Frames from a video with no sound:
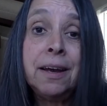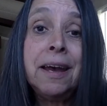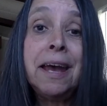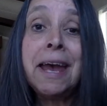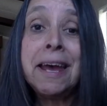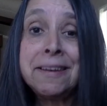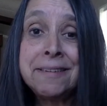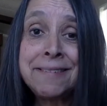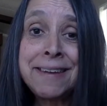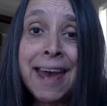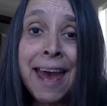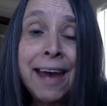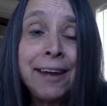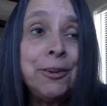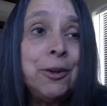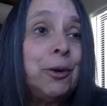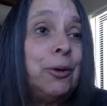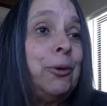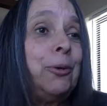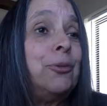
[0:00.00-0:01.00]
and
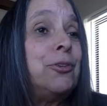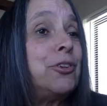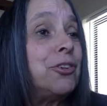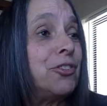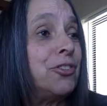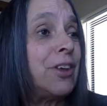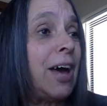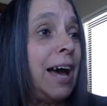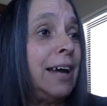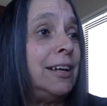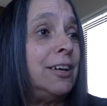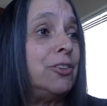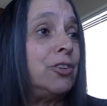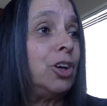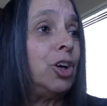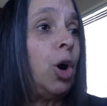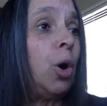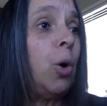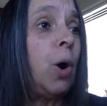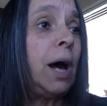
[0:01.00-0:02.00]
Daniel decided to
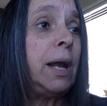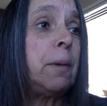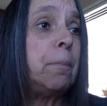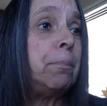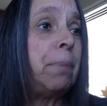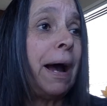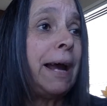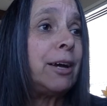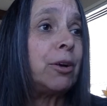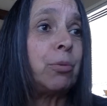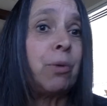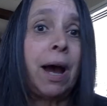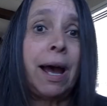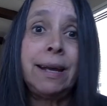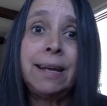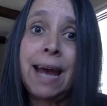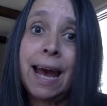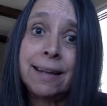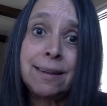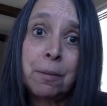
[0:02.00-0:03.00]
go on a bike
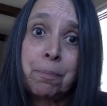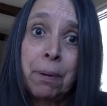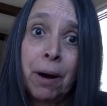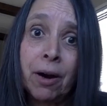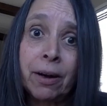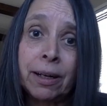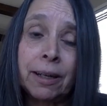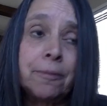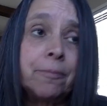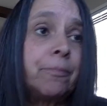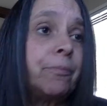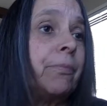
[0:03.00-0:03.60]
ride at the park.